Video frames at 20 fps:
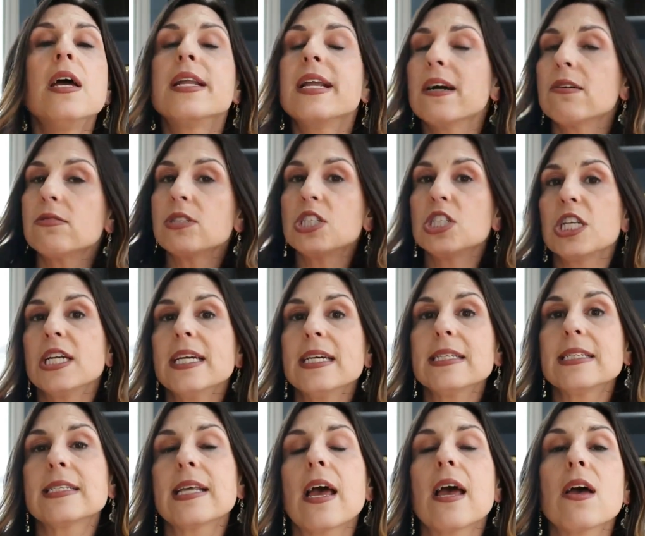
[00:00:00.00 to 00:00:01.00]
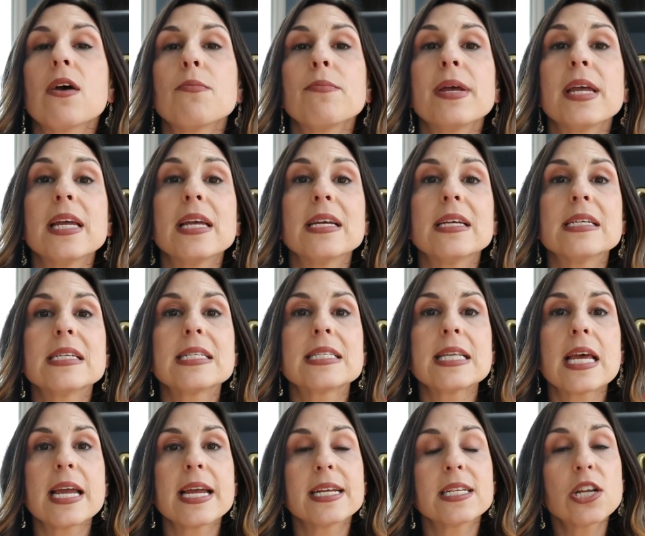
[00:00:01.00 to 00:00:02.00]
Now, G S M
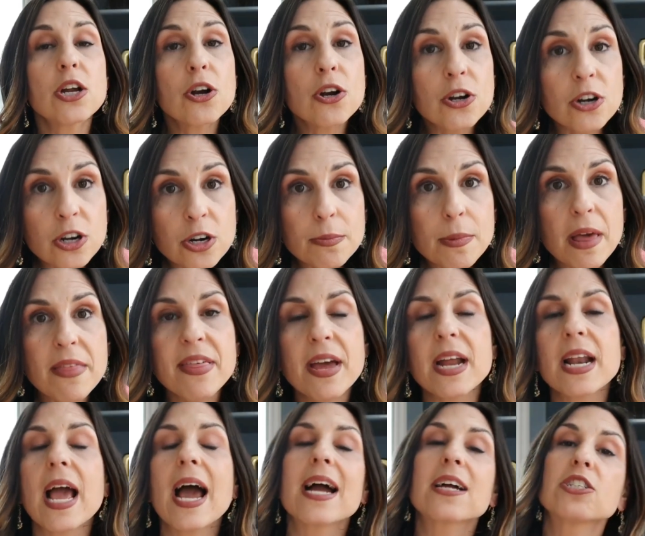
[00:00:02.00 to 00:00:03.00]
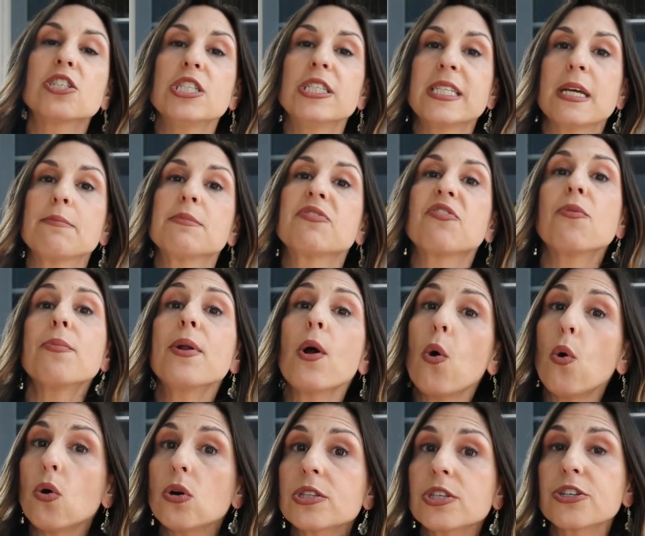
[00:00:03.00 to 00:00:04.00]
is a term that actually stems from an
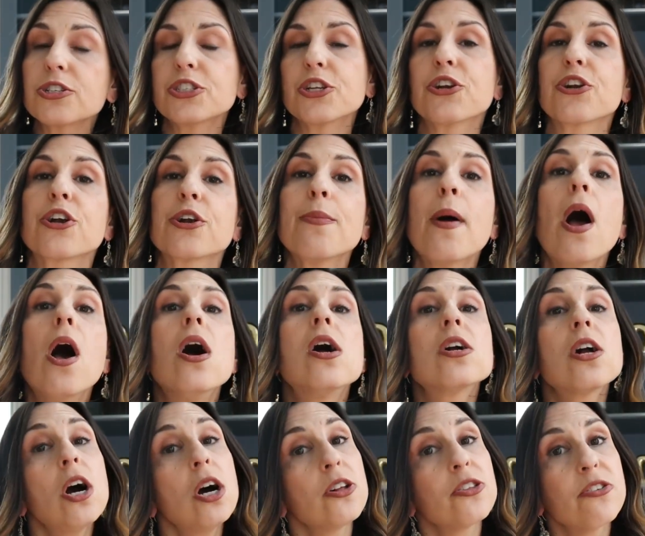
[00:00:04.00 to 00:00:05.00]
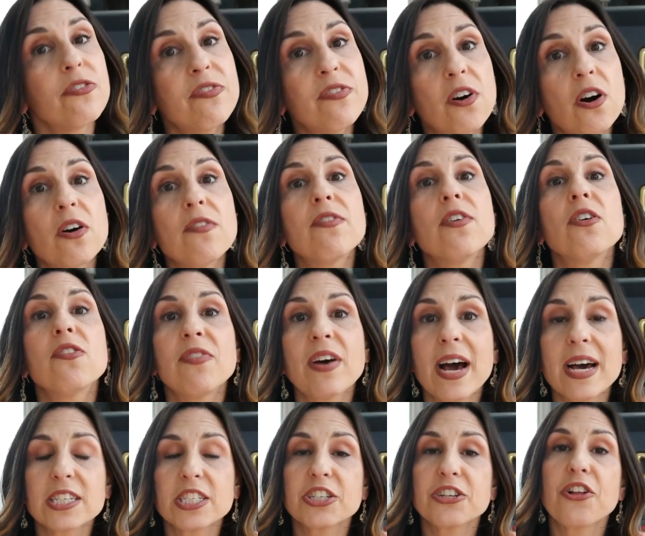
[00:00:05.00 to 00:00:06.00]
older term called
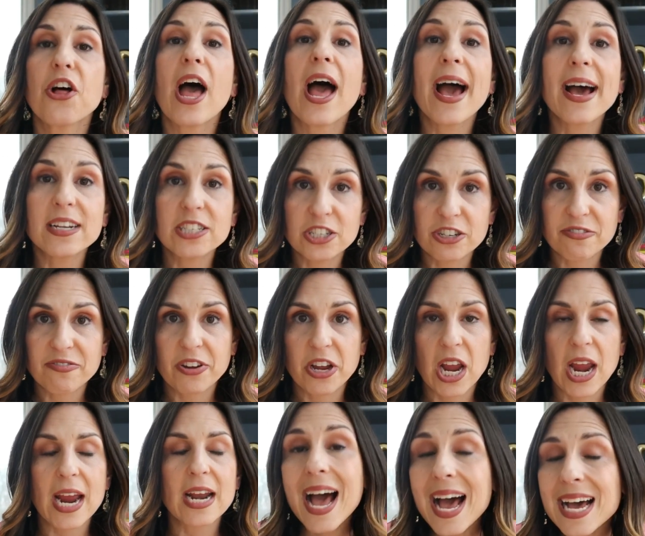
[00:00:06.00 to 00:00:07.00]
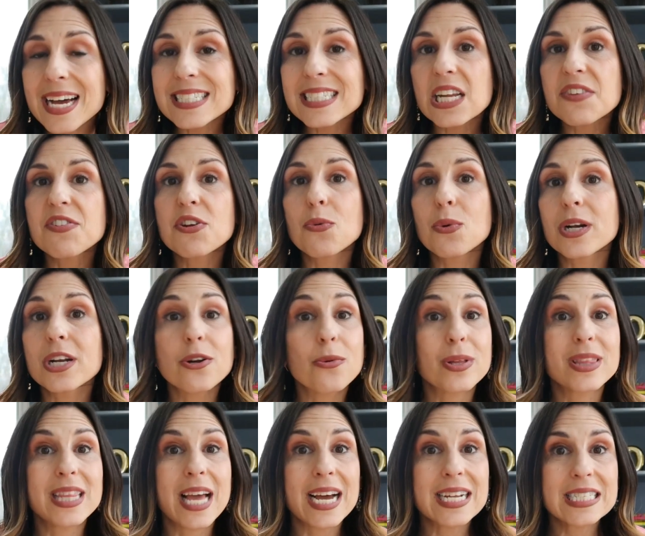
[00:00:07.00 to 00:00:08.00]
vulvovaginal atrophy. And if you want to know
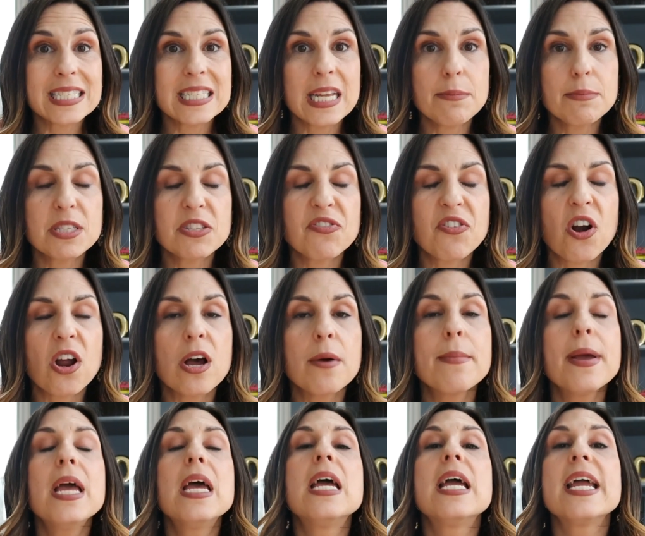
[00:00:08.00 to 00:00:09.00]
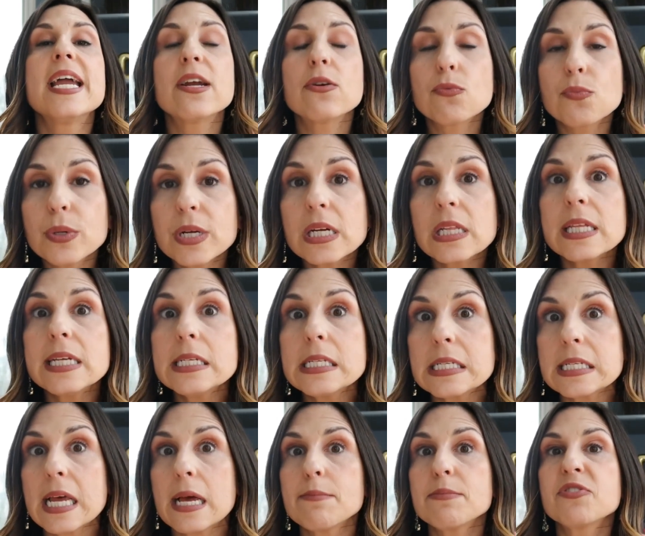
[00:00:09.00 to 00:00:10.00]
what that stems from, it really
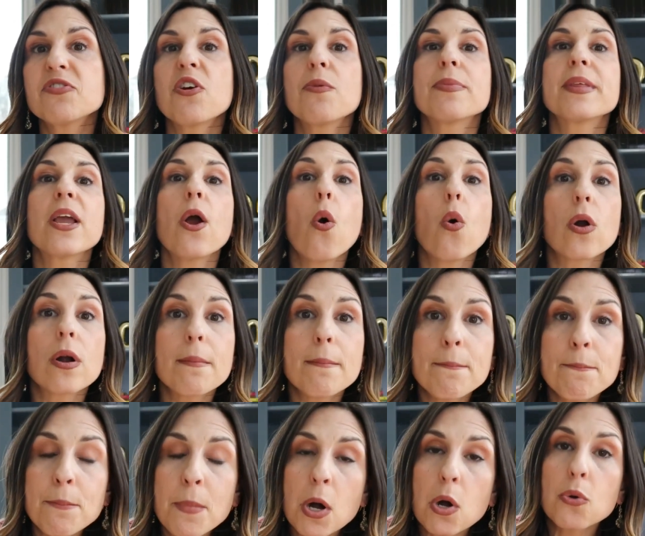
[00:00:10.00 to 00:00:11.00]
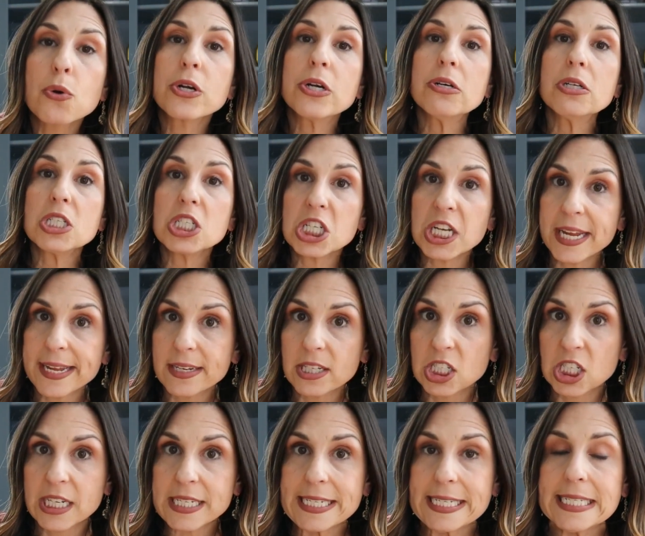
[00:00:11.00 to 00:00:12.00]
stems from the hormonal
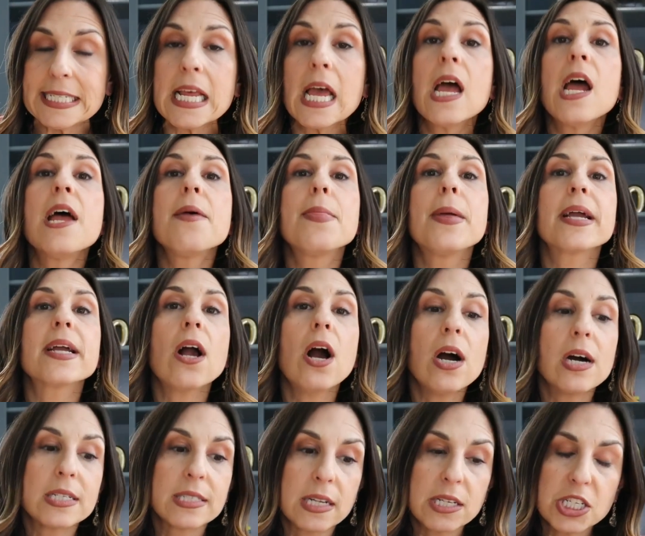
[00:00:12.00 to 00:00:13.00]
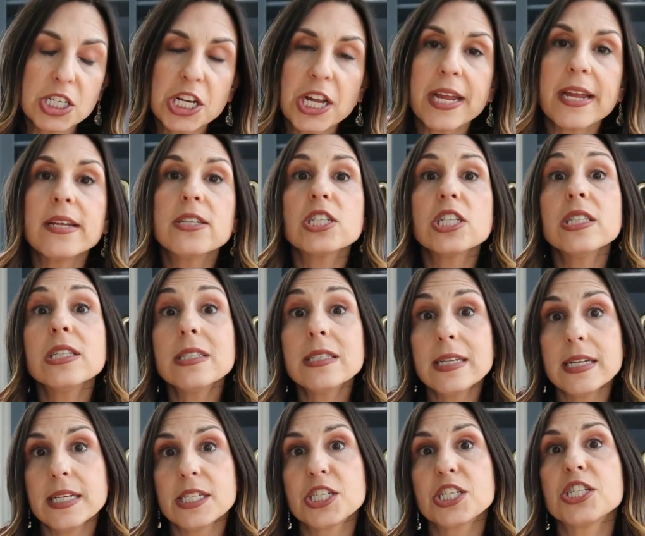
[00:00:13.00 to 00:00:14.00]
changes that cause a change in the
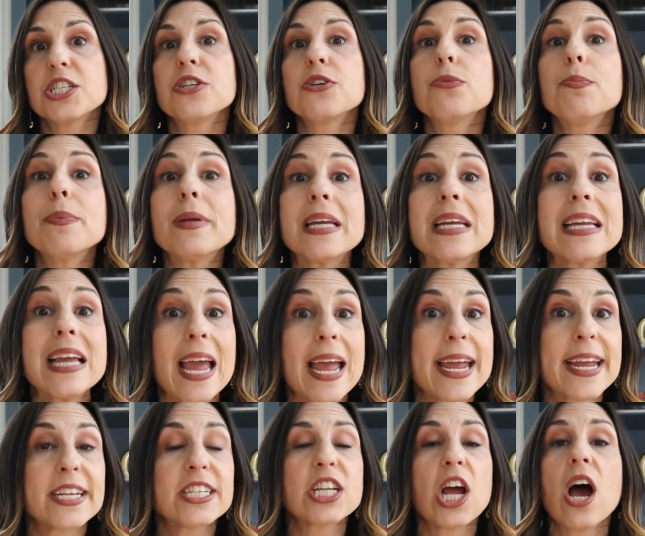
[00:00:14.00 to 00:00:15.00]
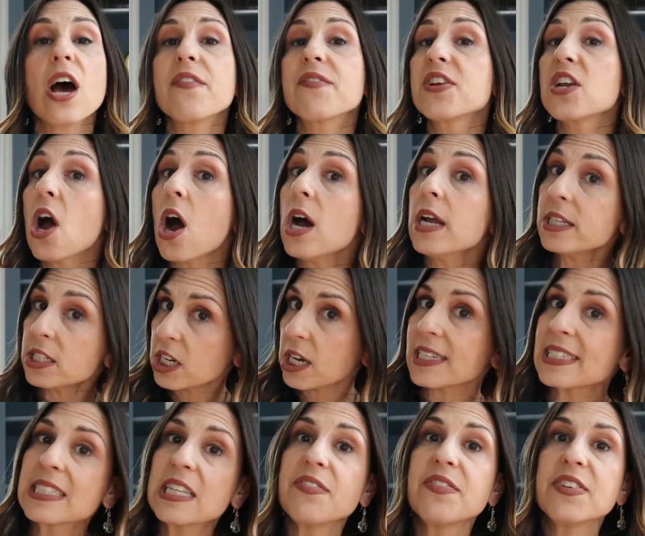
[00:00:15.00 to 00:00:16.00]
tissue pH of not
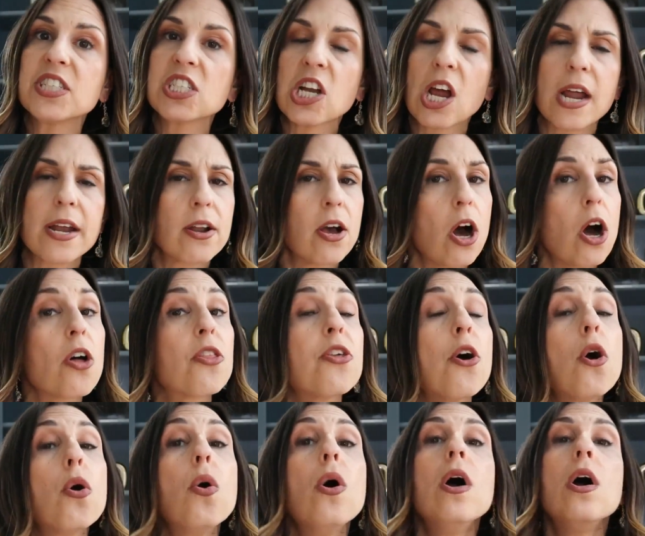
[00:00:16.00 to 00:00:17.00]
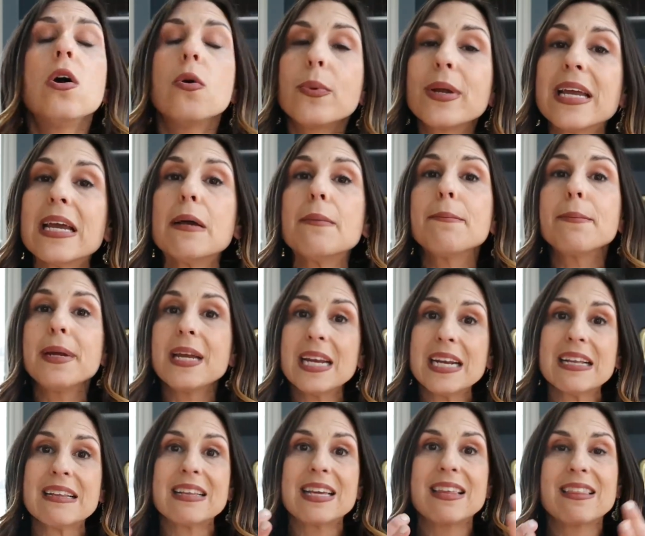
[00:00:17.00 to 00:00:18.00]
just the vagina, although we
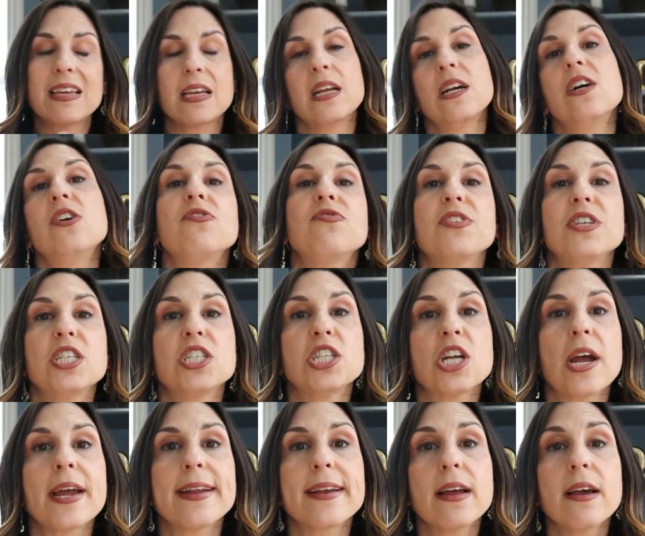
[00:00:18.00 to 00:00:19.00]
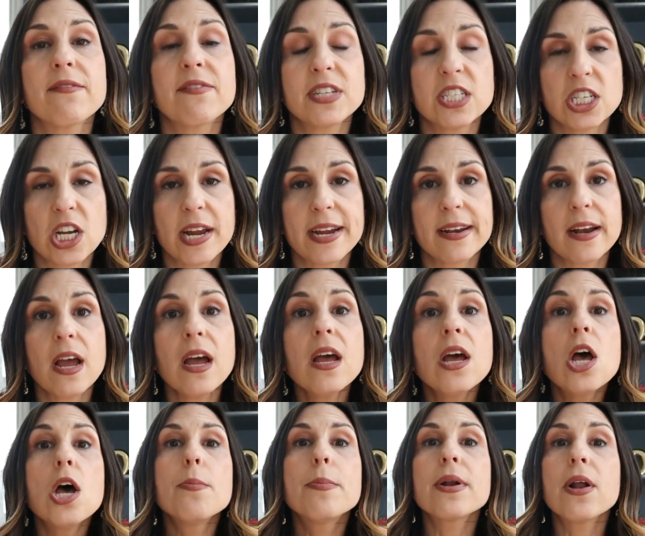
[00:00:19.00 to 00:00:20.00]
immediately think of the vagina, vagina,
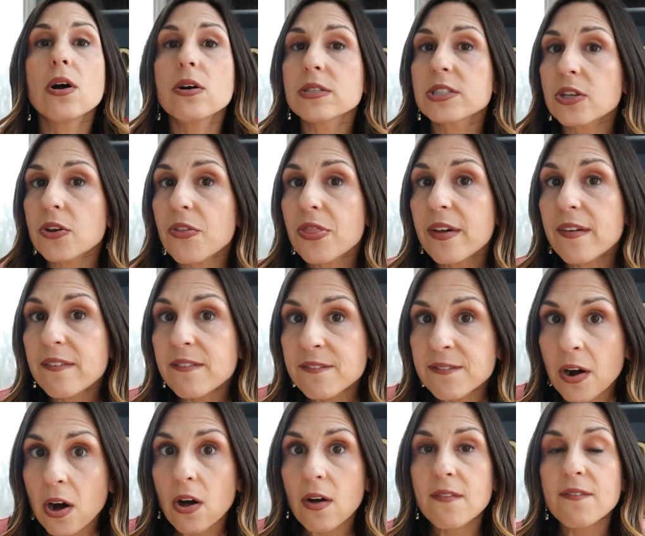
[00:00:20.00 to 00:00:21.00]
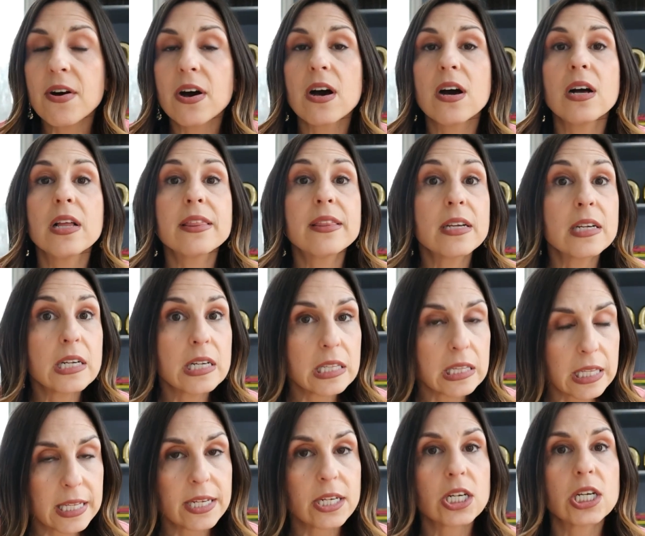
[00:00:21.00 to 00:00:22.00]
but also the vulva, the
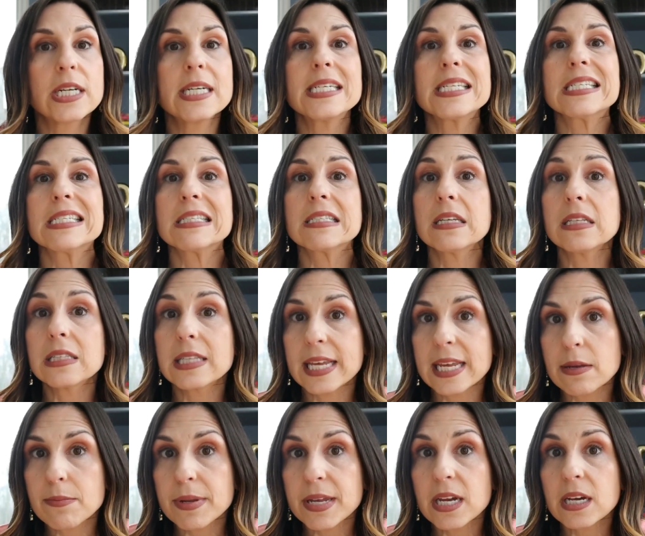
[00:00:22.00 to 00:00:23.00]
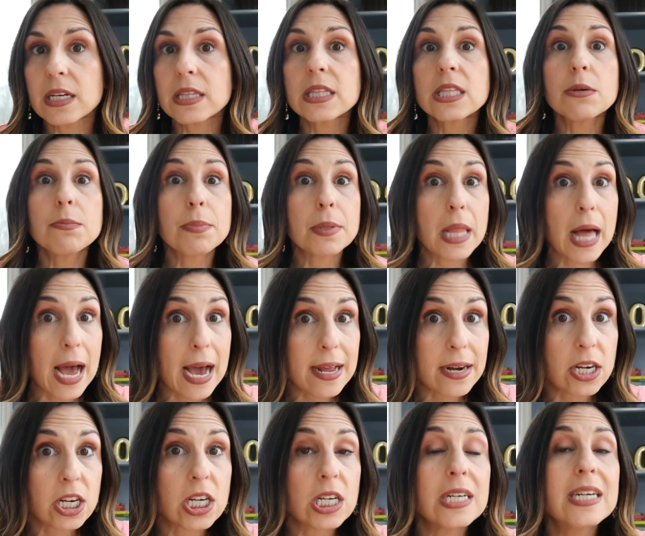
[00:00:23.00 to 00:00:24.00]
clitoris, the labia, the
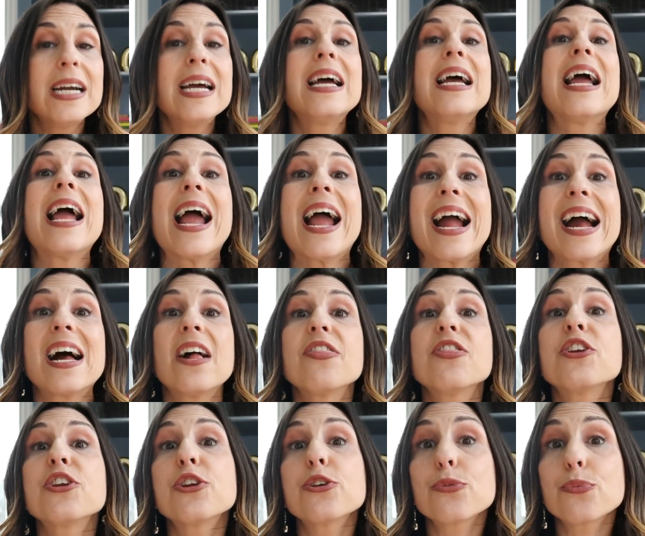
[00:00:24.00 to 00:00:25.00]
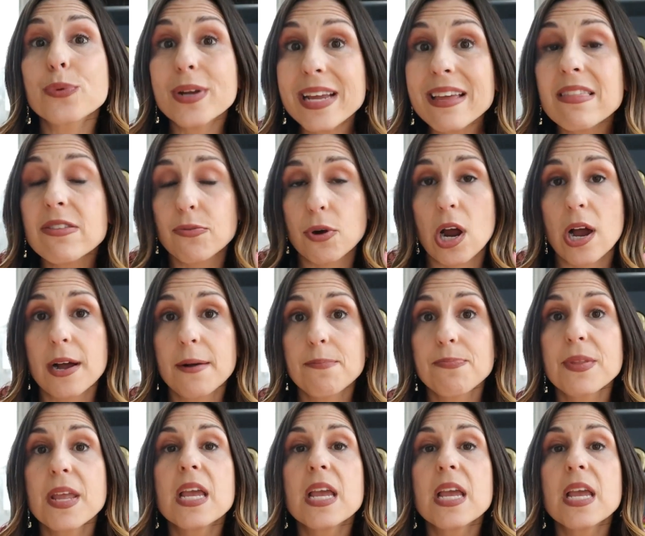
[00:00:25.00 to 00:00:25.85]
bladder, and the urethra.